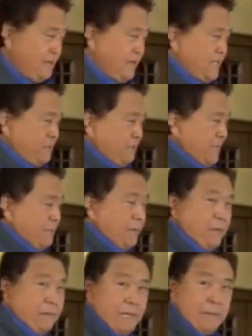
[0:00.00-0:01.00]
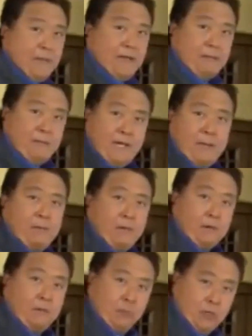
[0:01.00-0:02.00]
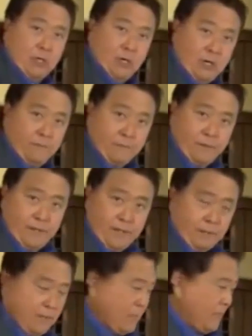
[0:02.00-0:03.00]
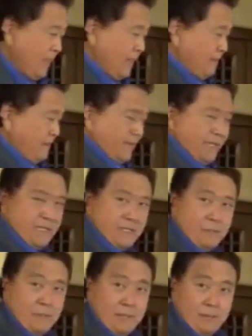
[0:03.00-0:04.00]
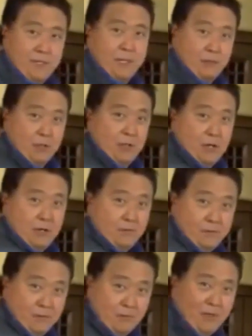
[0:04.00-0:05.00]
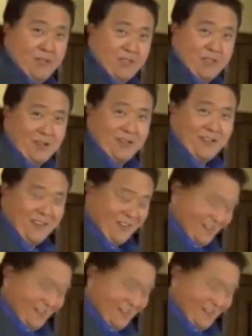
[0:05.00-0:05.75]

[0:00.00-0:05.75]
These people are people who have people work hard for them. And these are the people that work hard for the rich here.